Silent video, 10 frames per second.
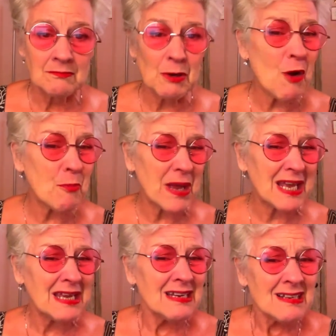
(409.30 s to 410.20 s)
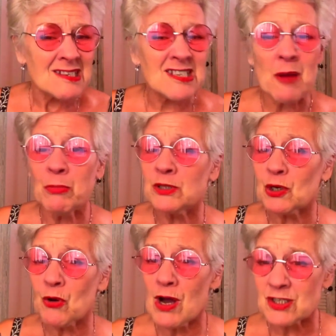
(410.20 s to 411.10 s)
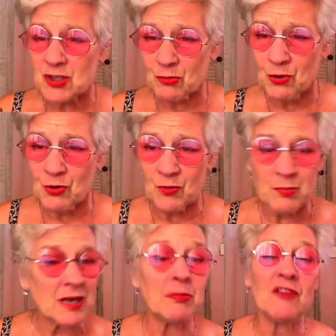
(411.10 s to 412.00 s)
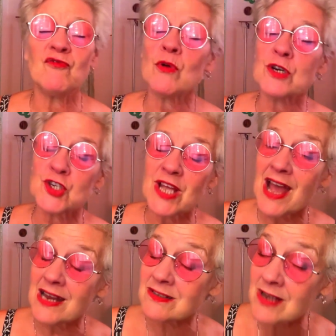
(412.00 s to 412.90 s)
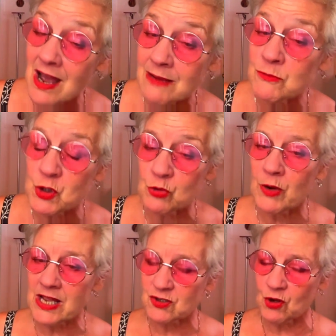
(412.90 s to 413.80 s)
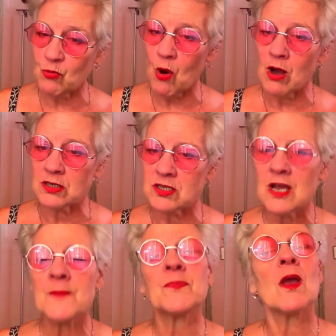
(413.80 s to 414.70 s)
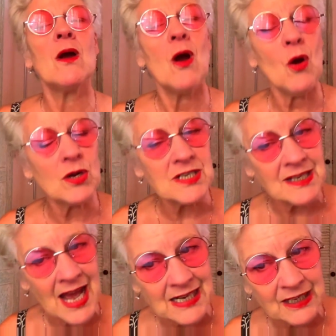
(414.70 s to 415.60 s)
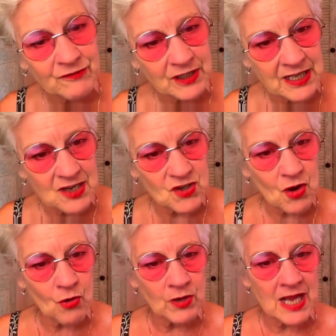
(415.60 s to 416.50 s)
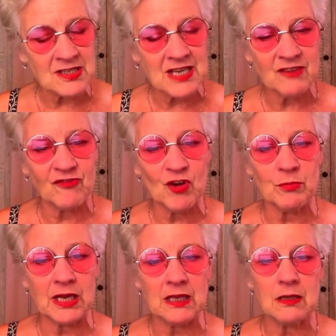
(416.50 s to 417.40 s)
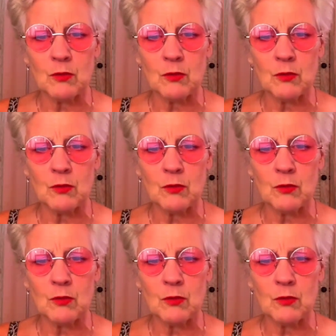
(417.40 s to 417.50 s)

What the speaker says: Merope stumbled across the room, but before she had time to raise her wand, Ogden had lifted his own and said firmly,